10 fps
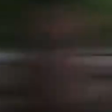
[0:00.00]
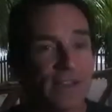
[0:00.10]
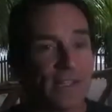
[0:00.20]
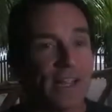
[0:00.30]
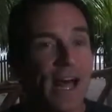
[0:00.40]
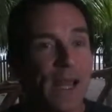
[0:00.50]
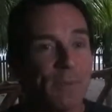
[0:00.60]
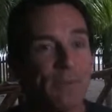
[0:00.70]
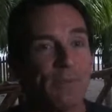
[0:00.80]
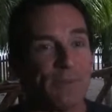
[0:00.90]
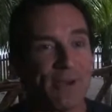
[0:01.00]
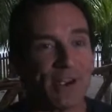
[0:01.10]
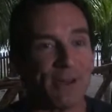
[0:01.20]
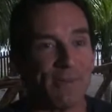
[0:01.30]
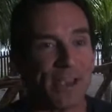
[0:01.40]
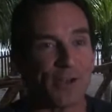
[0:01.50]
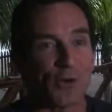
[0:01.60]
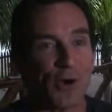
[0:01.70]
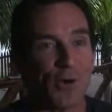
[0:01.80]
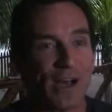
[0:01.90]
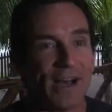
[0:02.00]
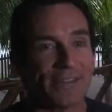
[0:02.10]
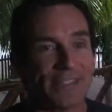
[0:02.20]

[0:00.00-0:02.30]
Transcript: There's a lot of people America may grow